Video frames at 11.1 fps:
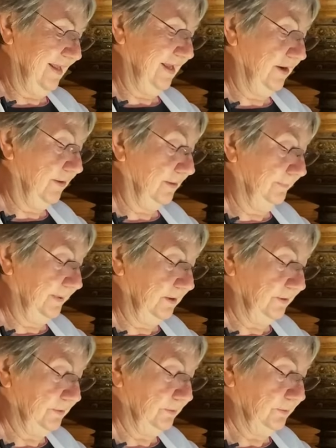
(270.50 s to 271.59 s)
Here a
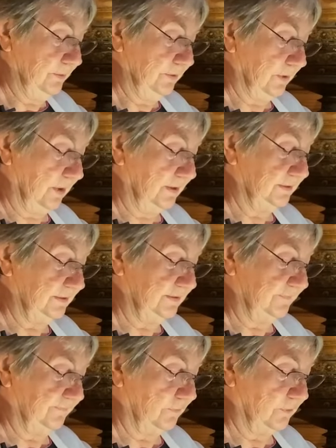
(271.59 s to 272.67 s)
bhikkhu gone to the
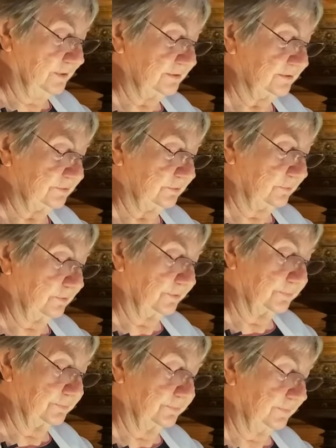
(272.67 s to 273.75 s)
forest or the
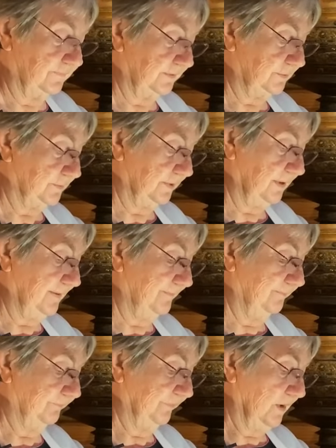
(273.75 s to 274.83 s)
root of a tree
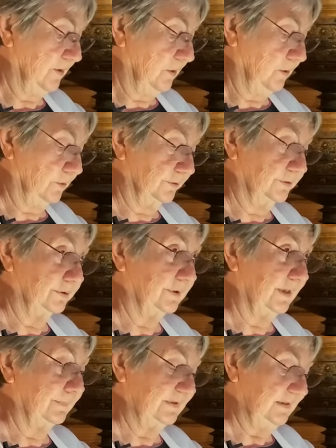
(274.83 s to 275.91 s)
or to an
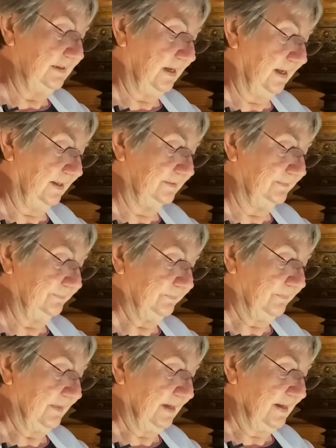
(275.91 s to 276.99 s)
empty hut
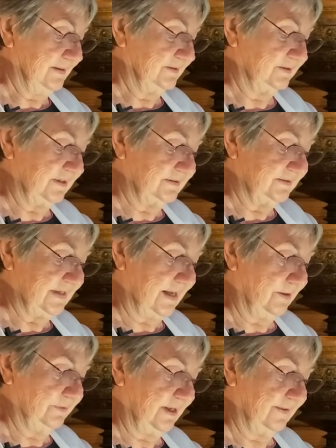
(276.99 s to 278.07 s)
sits
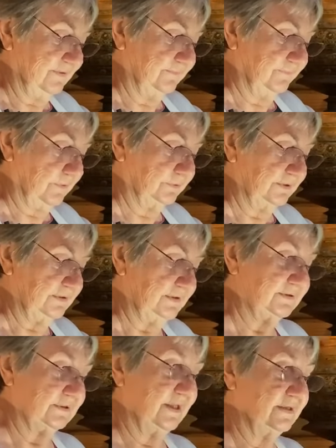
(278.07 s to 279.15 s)
down having folded
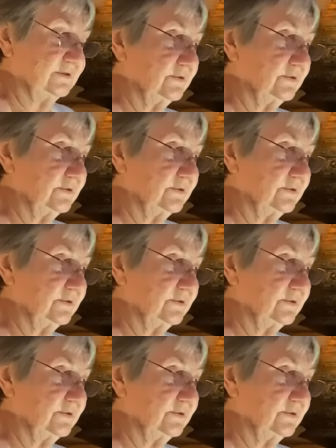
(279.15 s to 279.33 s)
his legs